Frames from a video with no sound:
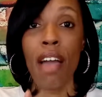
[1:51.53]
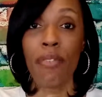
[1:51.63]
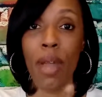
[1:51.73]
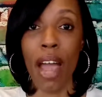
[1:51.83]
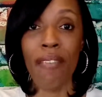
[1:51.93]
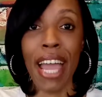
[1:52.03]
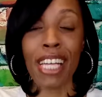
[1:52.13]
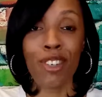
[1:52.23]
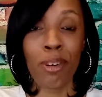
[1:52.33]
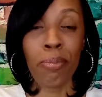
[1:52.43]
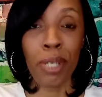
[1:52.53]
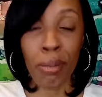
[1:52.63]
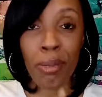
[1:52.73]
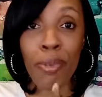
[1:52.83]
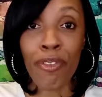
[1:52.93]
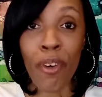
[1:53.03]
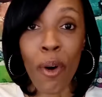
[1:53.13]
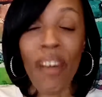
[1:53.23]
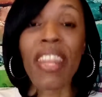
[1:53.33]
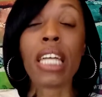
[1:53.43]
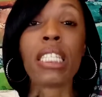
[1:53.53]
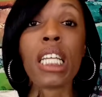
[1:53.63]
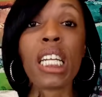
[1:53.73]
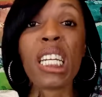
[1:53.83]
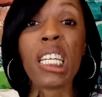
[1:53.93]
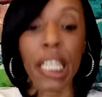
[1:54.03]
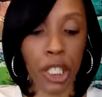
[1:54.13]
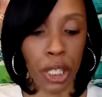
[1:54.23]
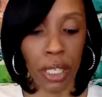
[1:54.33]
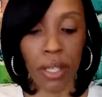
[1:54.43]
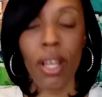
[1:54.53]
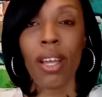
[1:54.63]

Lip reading: if you haven't had shrimp chips before, they're delicious.